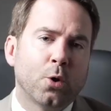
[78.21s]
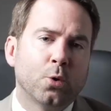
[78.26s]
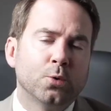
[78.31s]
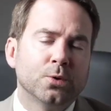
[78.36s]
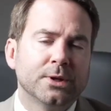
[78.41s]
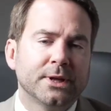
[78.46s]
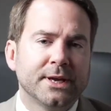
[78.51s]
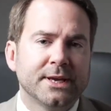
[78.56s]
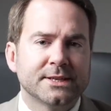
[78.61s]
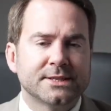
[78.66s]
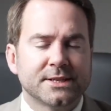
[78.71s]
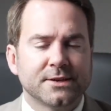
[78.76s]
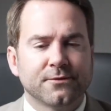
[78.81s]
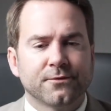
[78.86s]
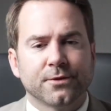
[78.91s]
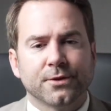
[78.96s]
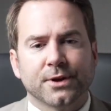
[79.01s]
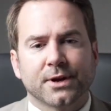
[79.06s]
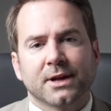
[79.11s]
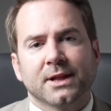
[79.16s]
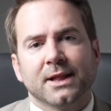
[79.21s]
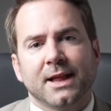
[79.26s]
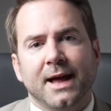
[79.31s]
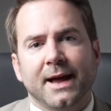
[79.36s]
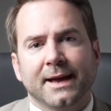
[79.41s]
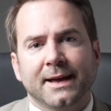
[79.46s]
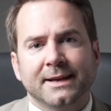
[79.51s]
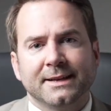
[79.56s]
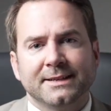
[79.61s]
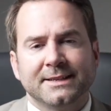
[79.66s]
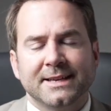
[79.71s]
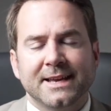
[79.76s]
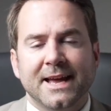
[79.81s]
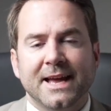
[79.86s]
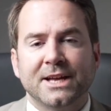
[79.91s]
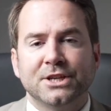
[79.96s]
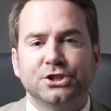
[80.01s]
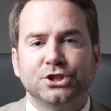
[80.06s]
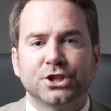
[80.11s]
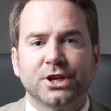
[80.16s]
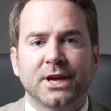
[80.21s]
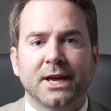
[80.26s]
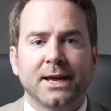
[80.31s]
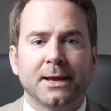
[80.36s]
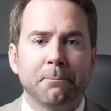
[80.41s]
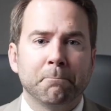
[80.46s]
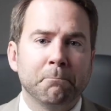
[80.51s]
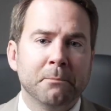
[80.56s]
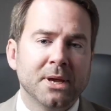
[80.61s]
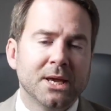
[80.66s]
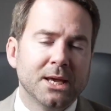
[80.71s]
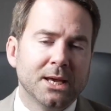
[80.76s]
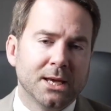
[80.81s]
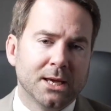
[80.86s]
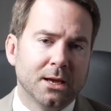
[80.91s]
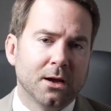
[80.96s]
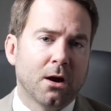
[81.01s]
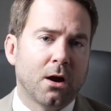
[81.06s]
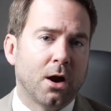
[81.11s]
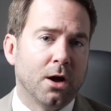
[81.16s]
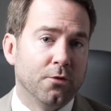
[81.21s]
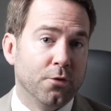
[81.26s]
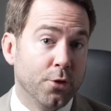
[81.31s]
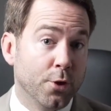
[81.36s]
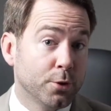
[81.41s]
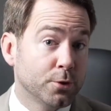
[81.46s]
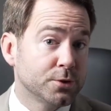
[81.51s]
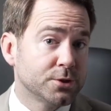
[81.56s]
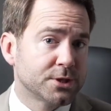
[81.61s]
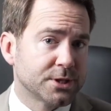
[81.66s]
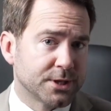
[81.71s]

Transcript: only is it for the client to educate me on those